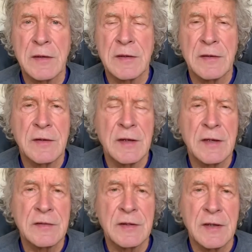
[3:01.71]
in the
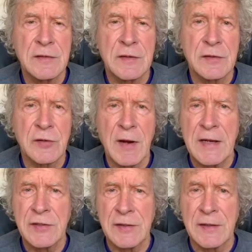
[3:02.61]
United States is
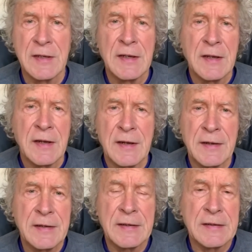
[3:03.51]
crashing.
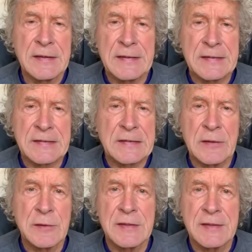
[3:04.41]
Italy is
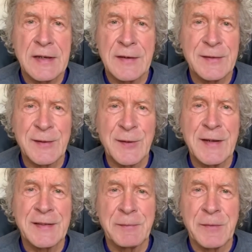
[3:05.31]
closing down
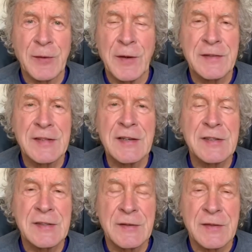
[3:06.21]
great
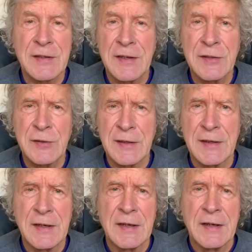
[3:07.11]
sections of the country.
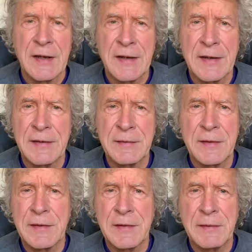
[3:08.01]

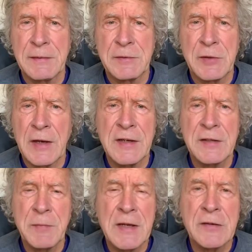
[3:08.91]

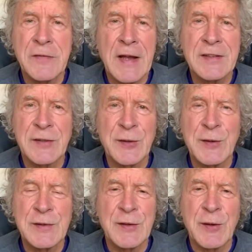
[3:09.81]
Chinese manufactured
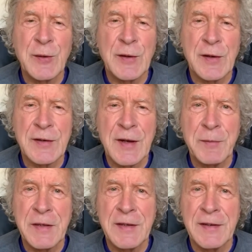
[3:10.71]
goods are no longer
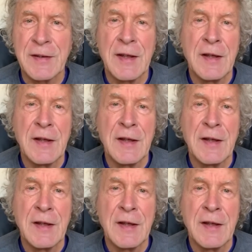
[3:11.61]
coming in.